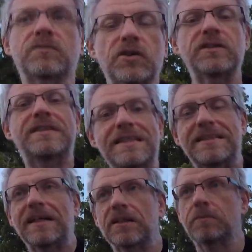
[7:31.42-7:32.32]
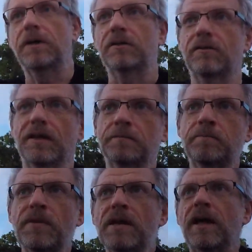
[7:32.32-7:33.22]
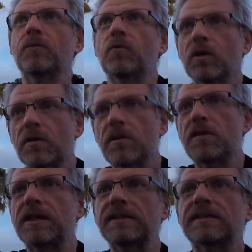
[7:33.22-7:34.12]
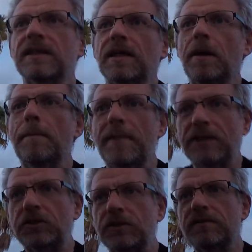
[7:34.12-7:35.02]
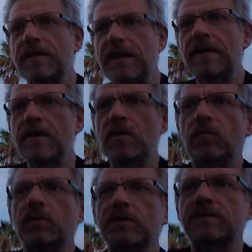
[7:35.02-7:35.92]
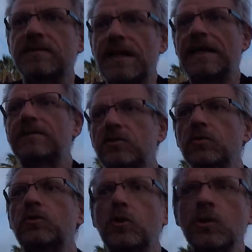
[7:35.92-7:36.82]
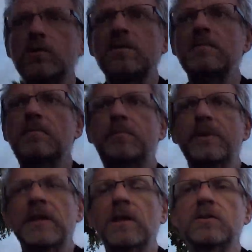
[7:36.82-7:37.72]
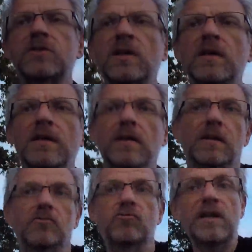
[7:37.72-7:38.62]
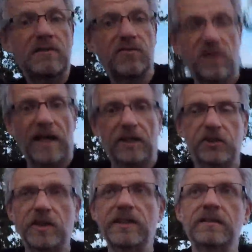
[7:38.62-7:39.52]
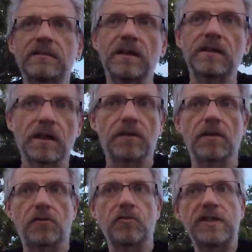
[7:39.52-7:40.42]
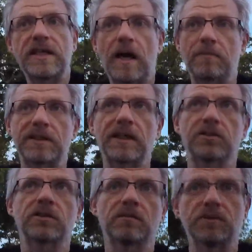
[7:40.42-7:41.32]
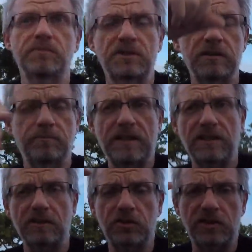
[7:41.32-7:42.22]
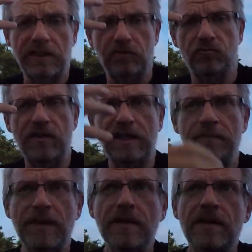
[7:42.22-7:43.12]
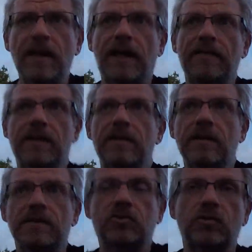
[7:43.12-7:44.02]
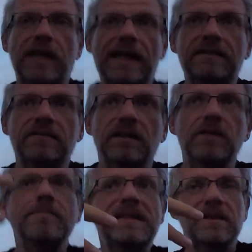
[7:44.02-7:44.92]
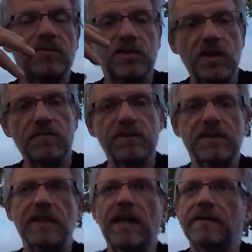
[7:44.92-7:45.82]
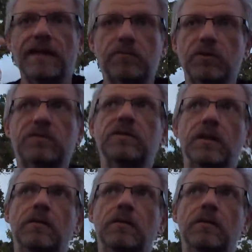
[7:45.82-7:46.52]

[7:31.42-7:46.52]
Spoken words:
was very detailed about that. And one of the things that I mentioned there was that you could build a ring flash in another 3D application. So basically just like a ring, and then create an emissive surface there, and that would